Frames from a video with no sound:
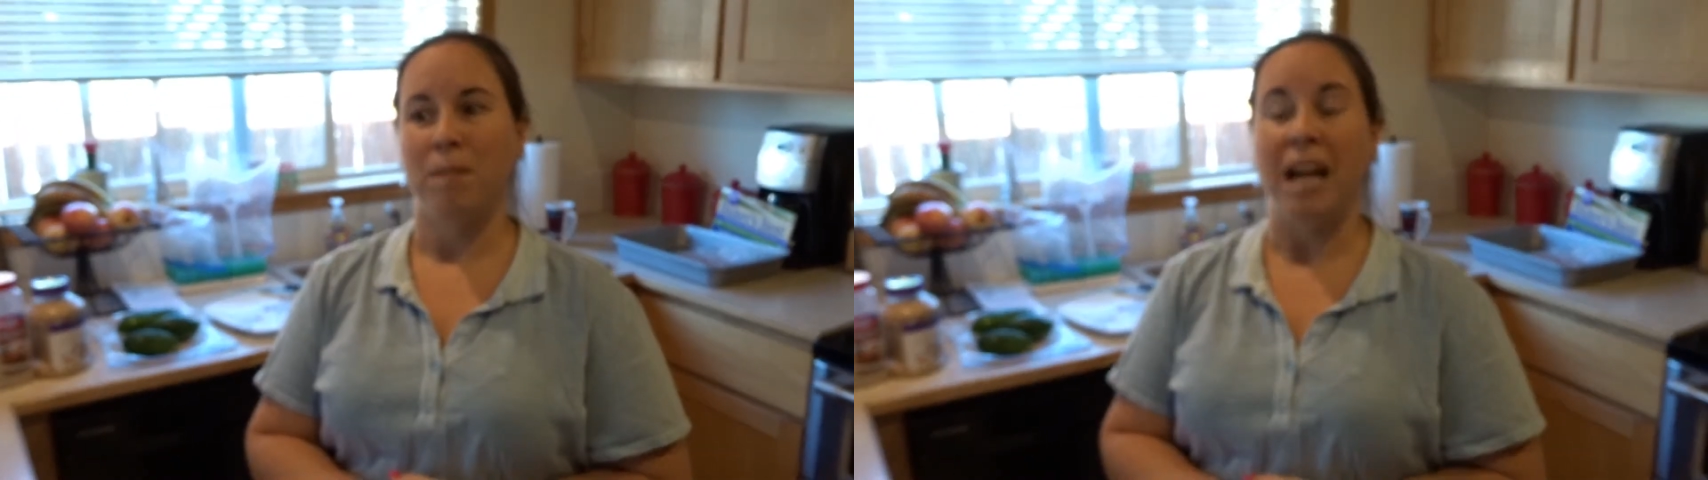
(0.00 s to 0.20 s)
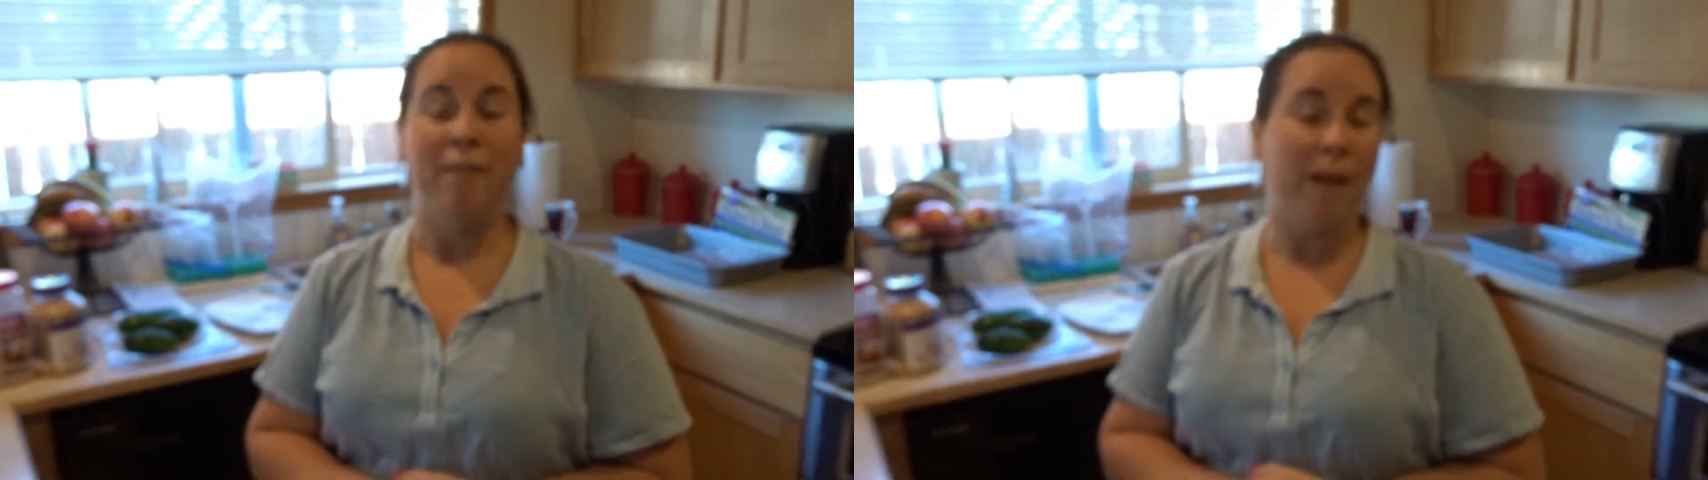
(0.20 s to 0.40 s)

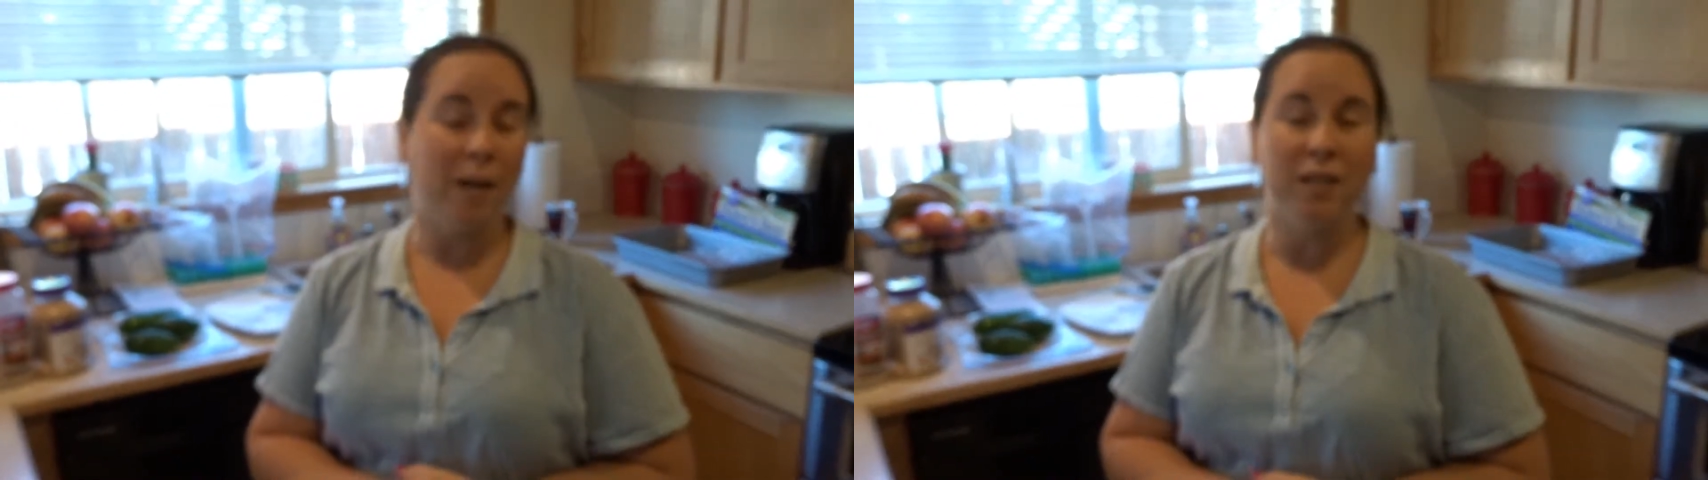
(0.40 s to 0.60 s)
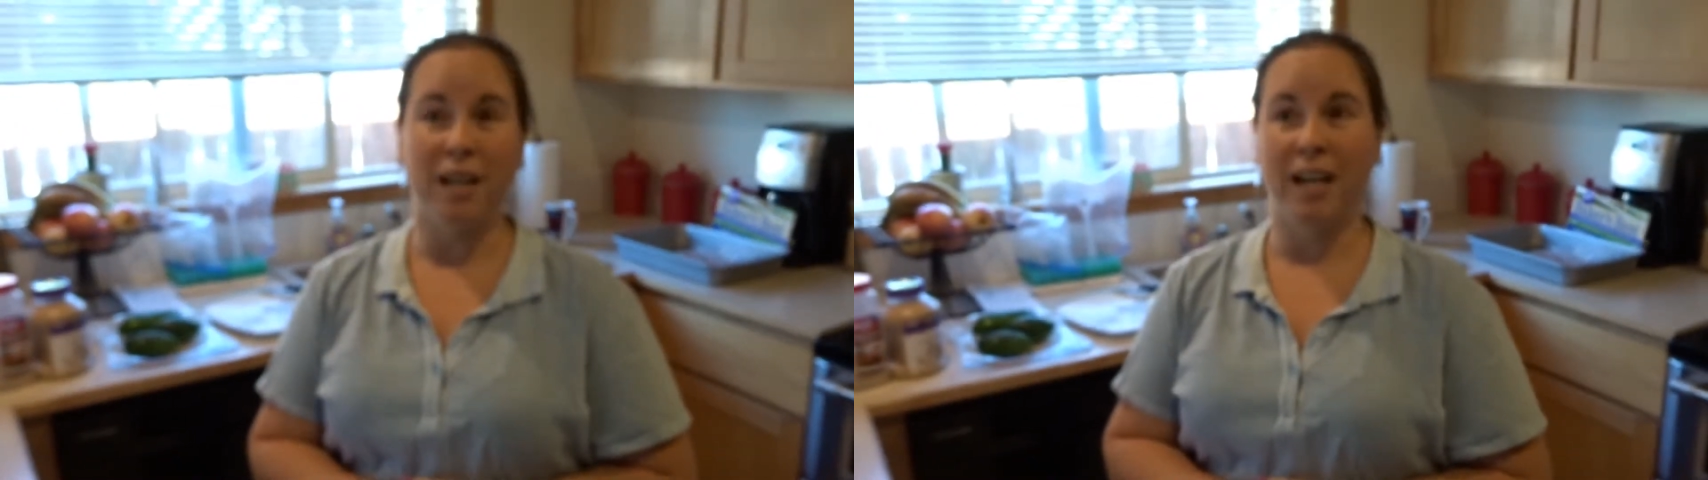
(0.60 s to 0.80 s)
I
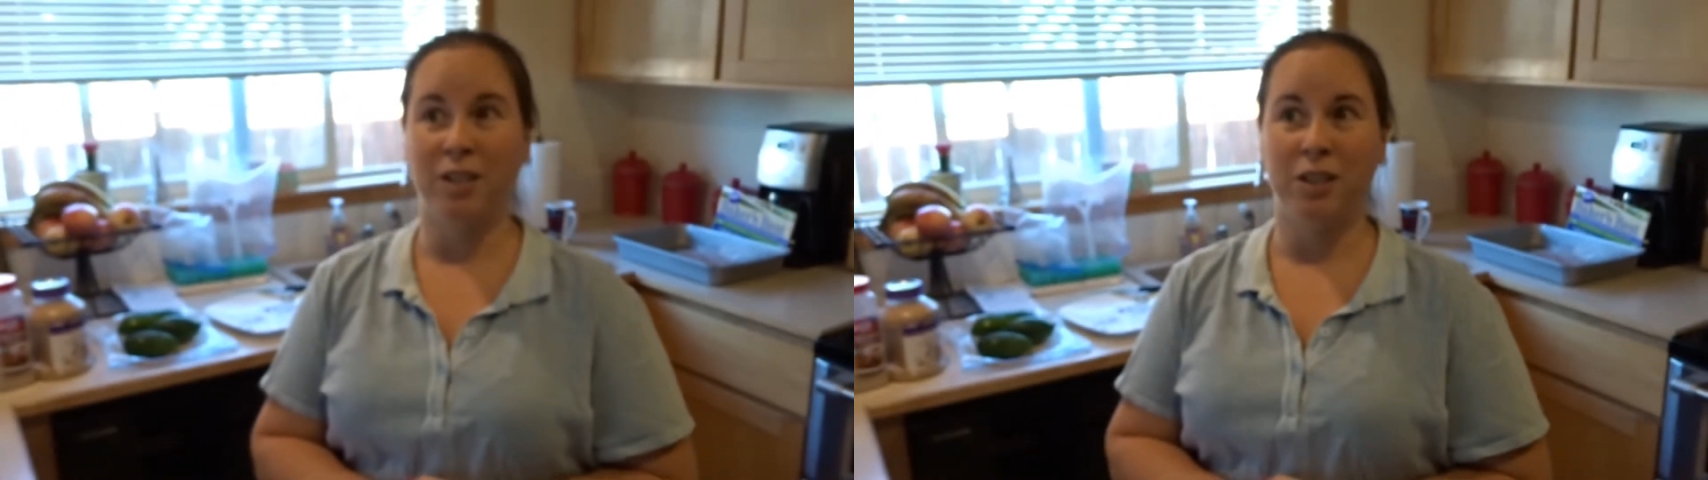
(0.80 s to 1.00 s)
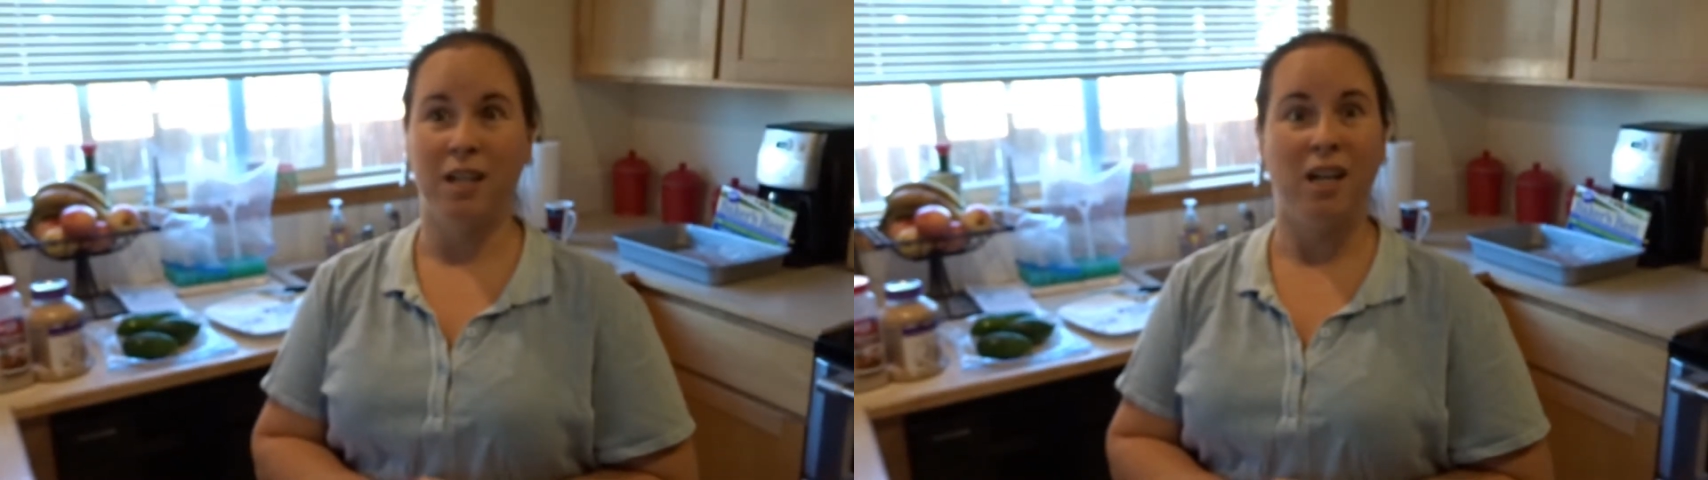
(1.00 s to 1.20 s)
found it
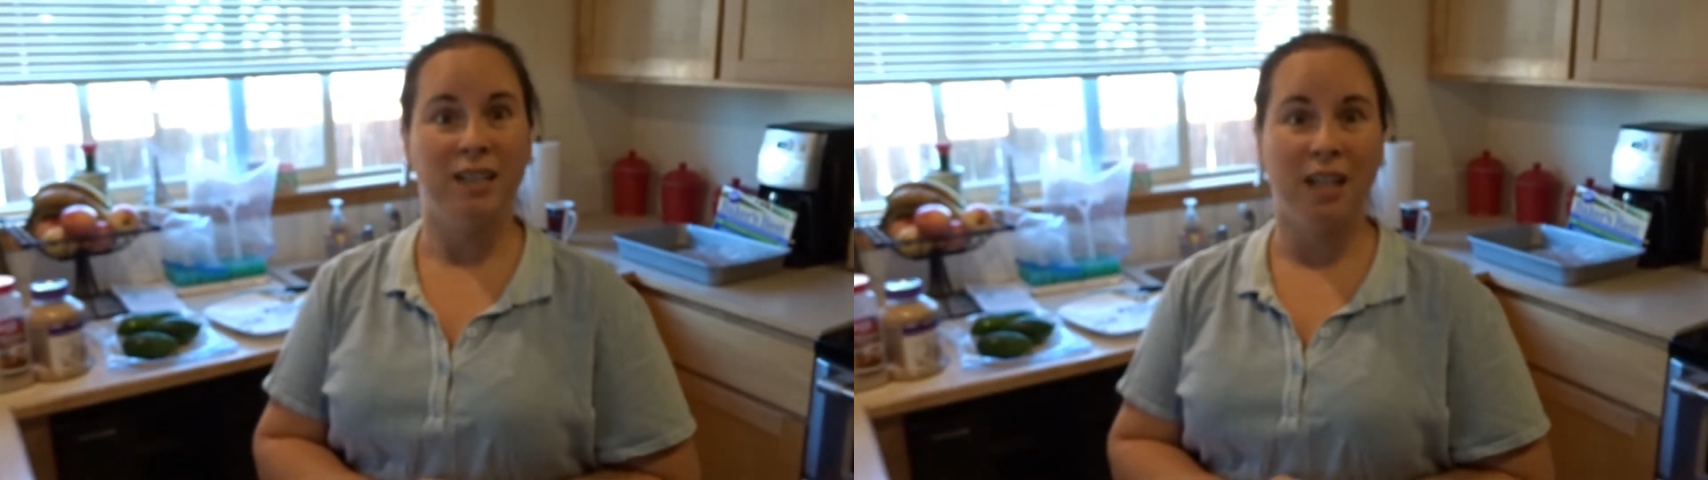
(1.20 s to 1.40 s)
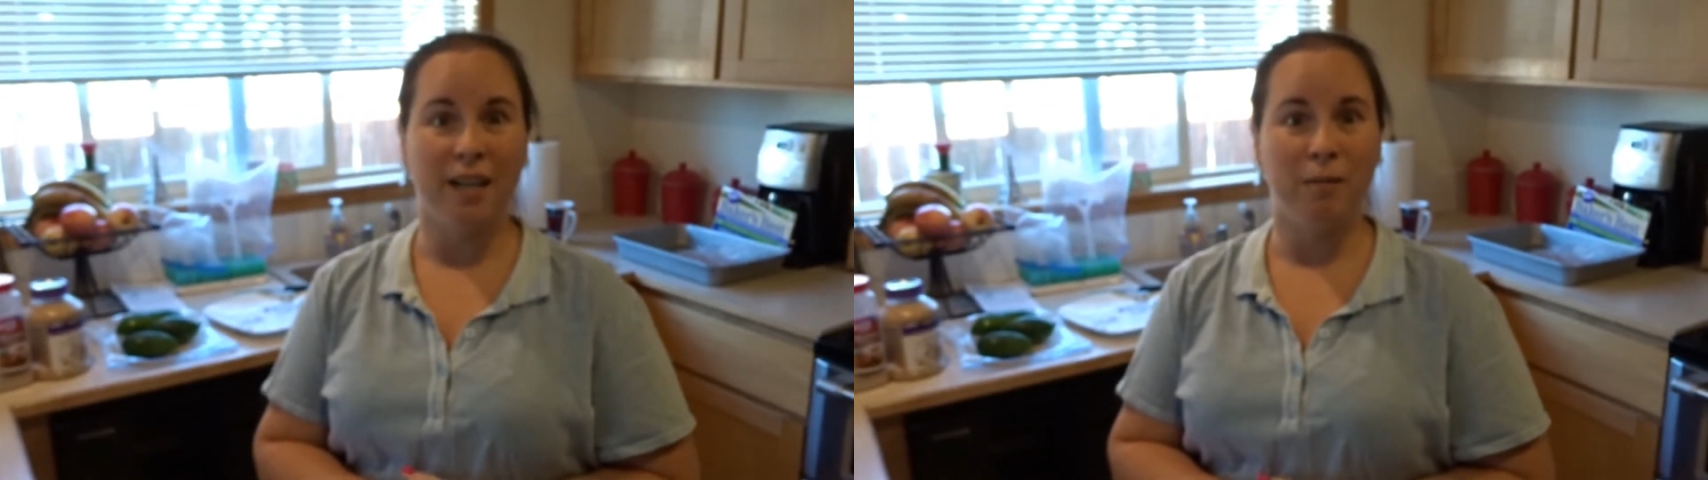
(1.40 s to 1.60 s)
actually
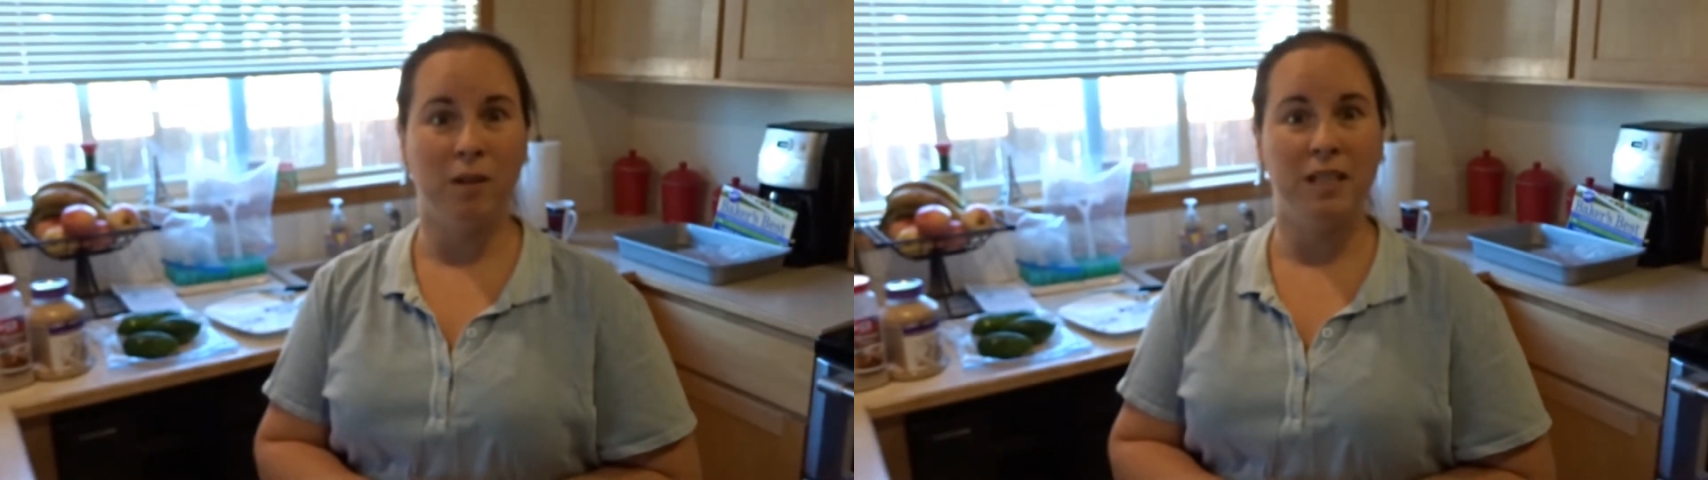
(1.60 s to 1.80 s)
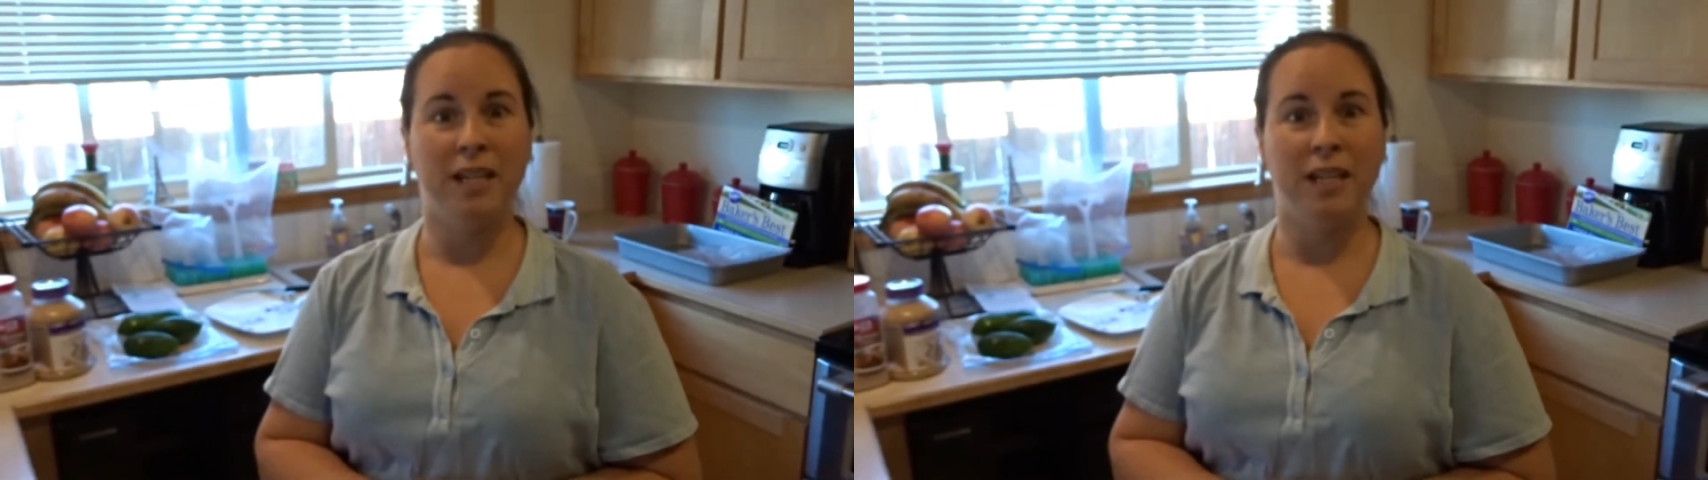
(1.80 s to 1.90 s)
online one